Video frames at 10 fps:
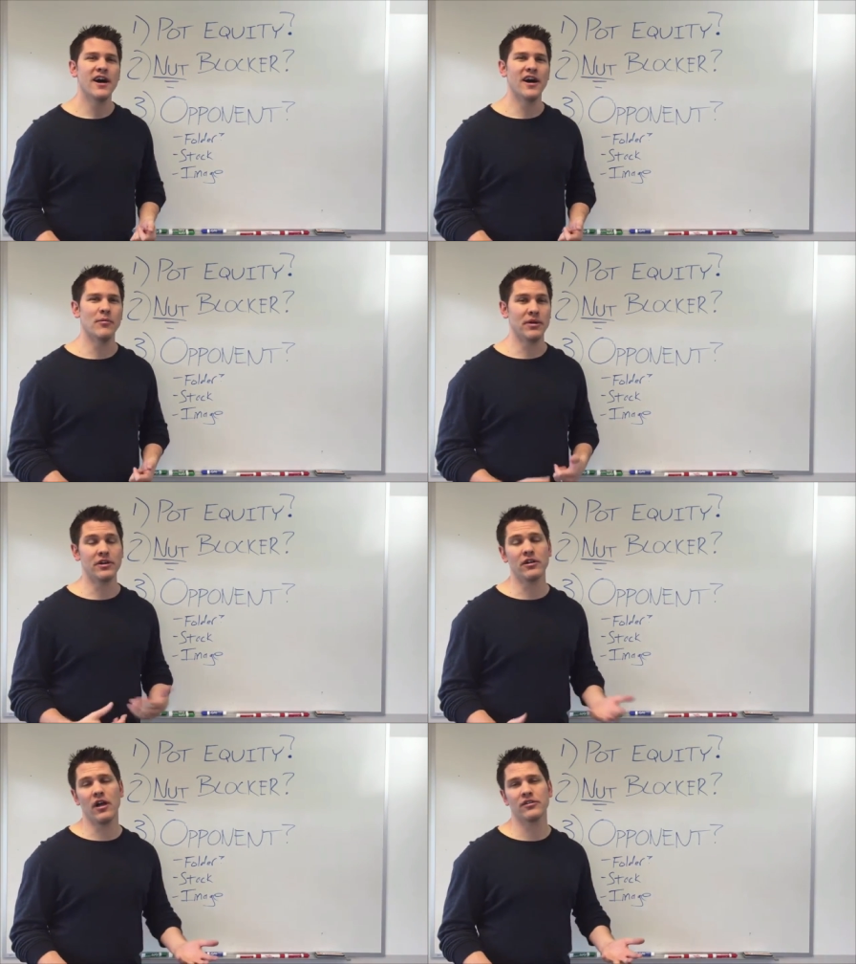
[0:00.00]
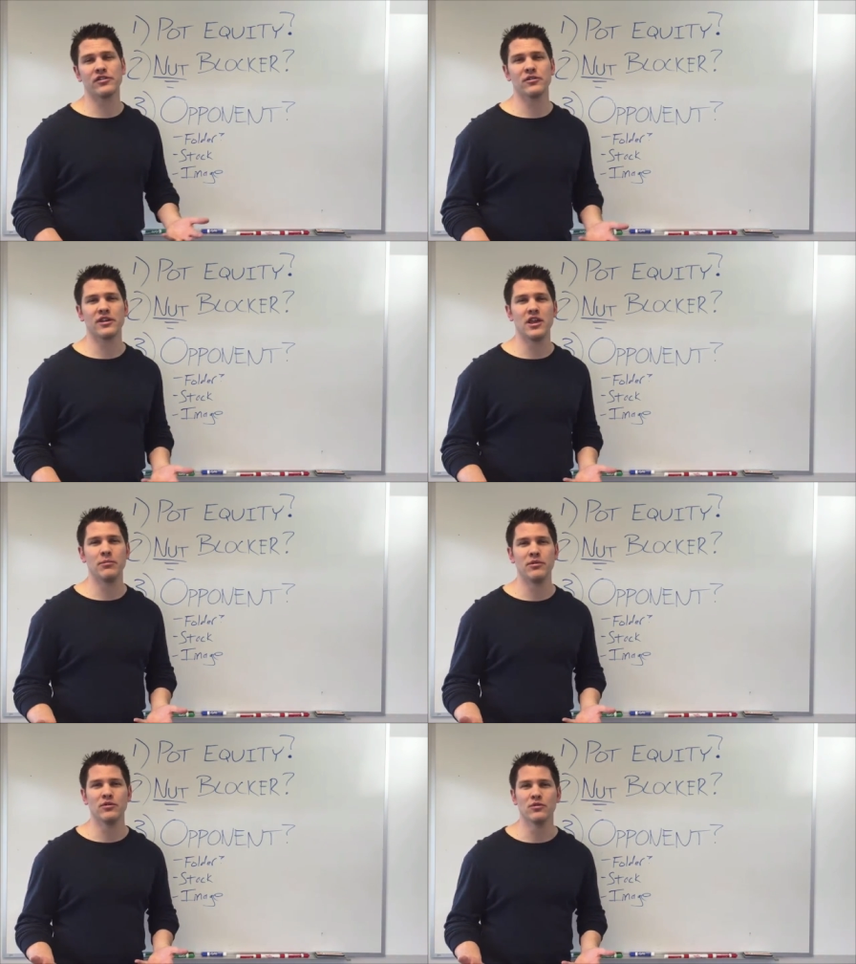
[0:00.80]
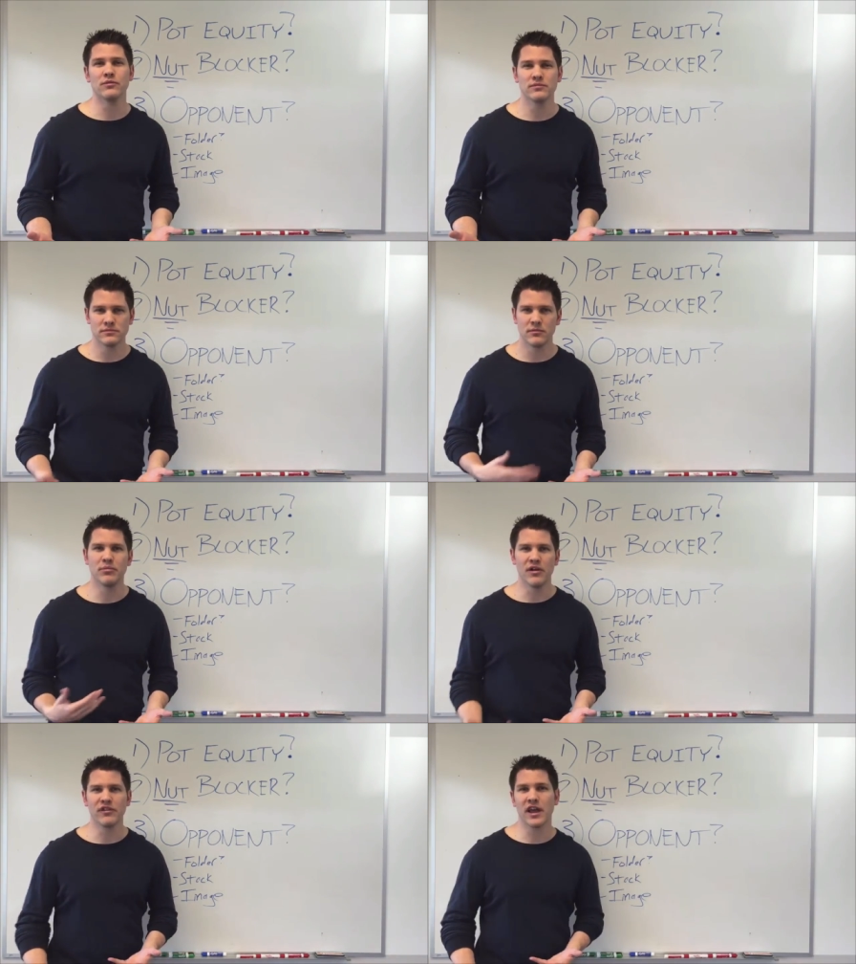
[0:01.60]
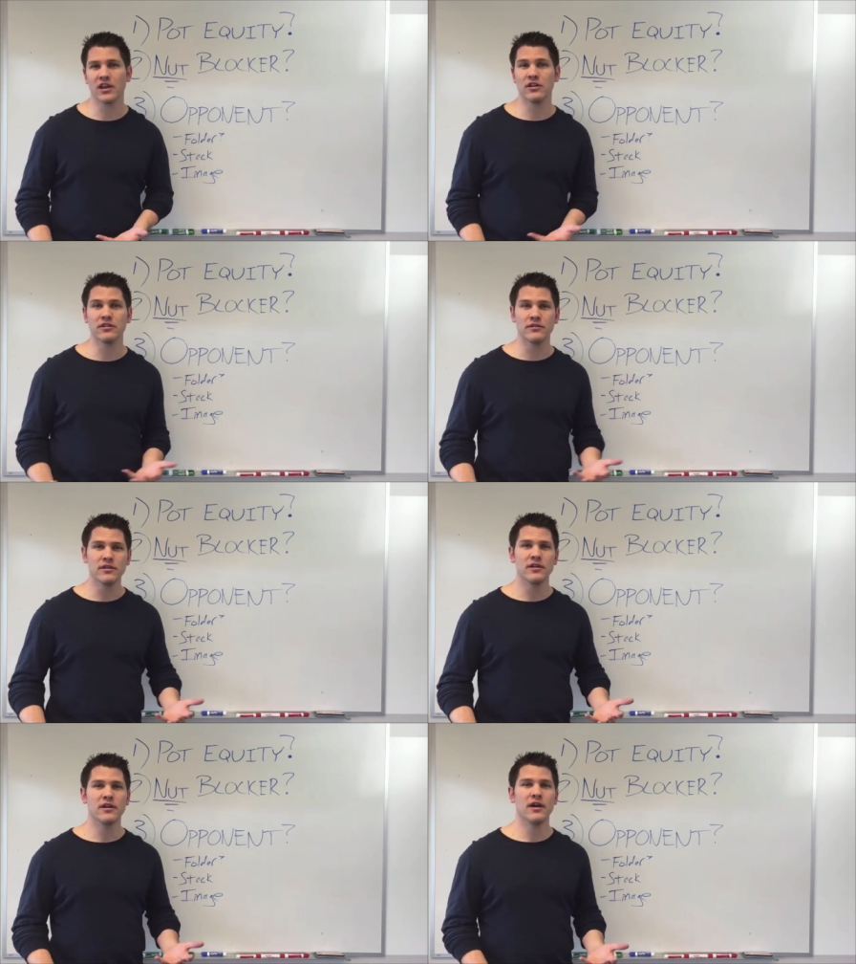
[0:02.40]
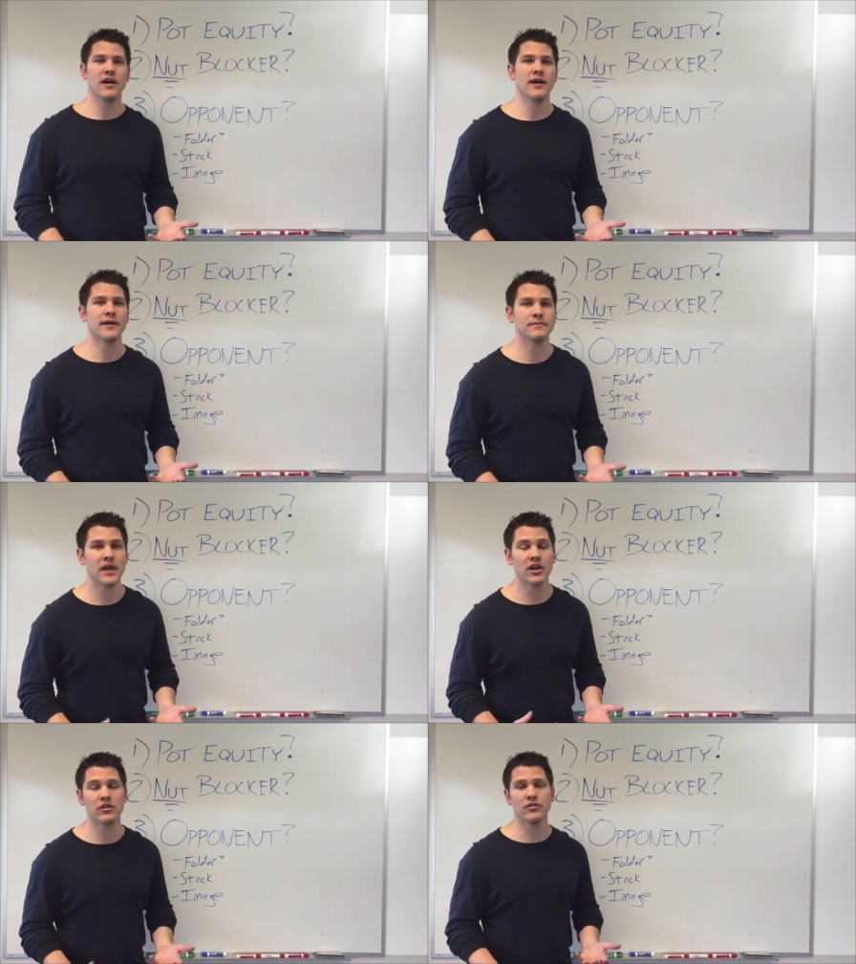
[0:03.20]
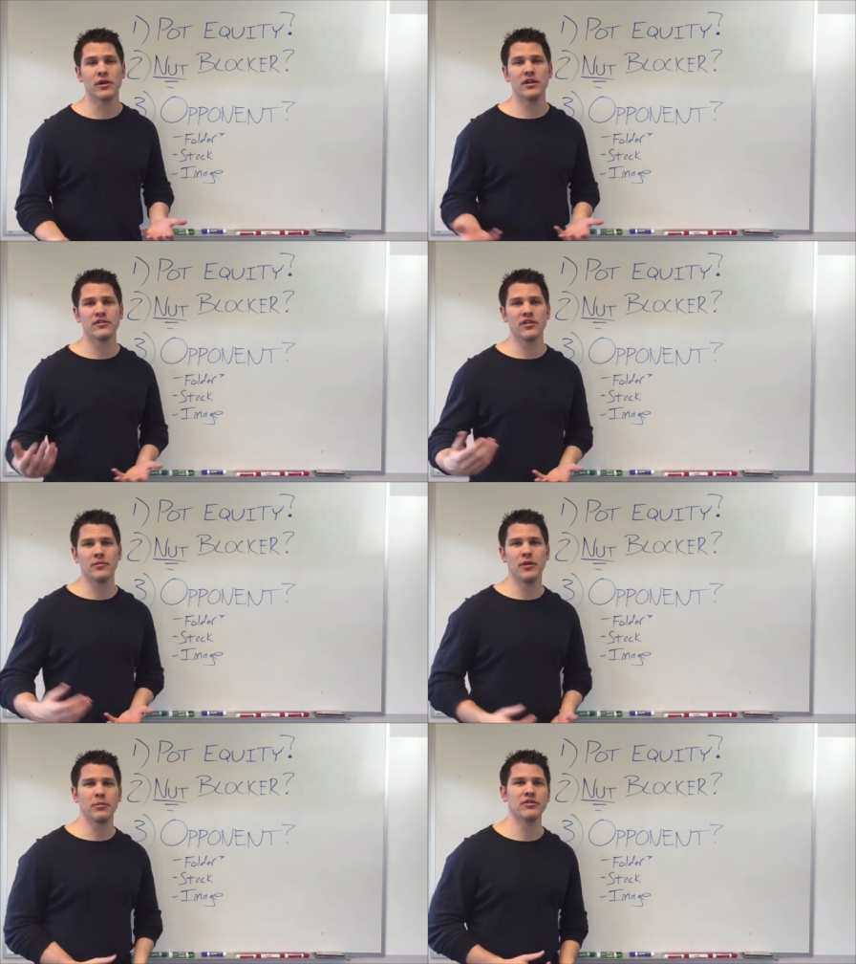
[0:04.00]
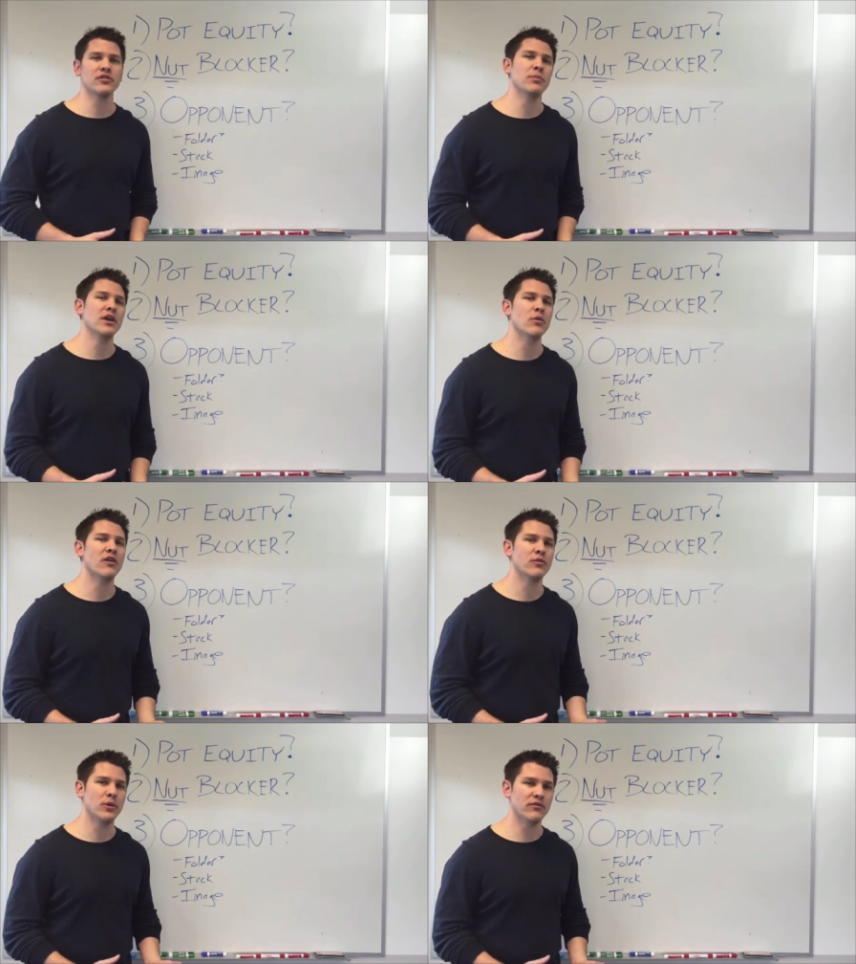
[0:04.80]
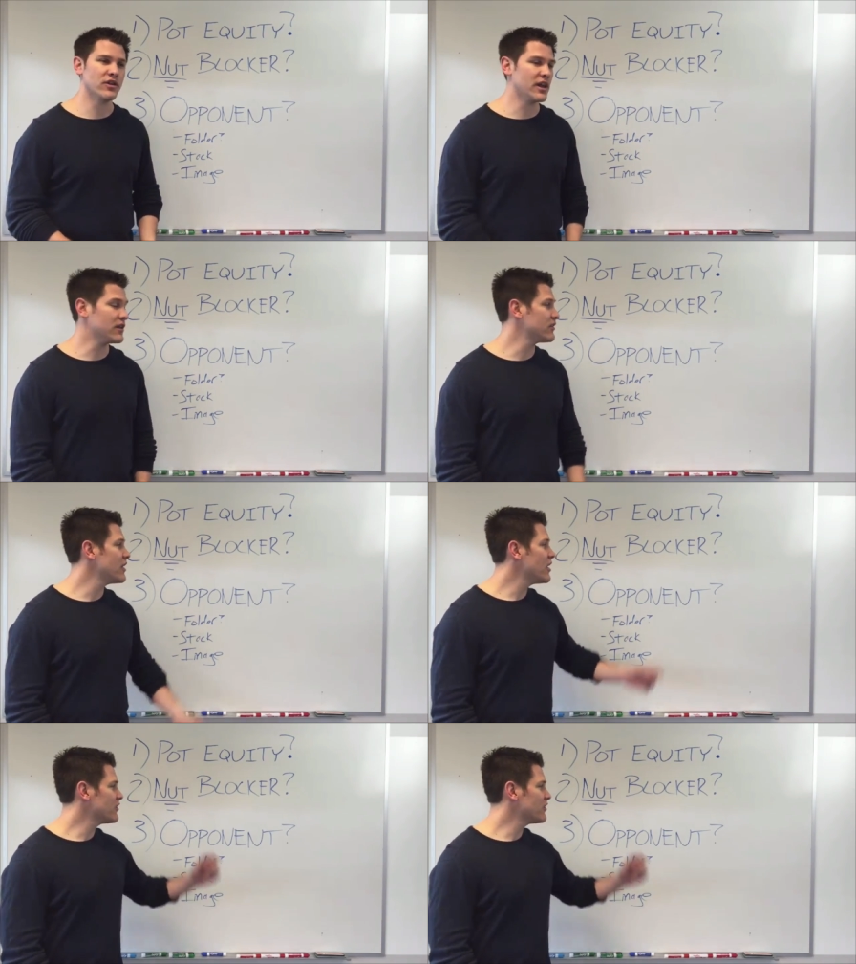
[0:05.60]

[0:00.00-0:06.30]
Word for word: Uh, but it'll also keep you bluffing at a good uh, at a good rate so that people still pay you off when you have good hands.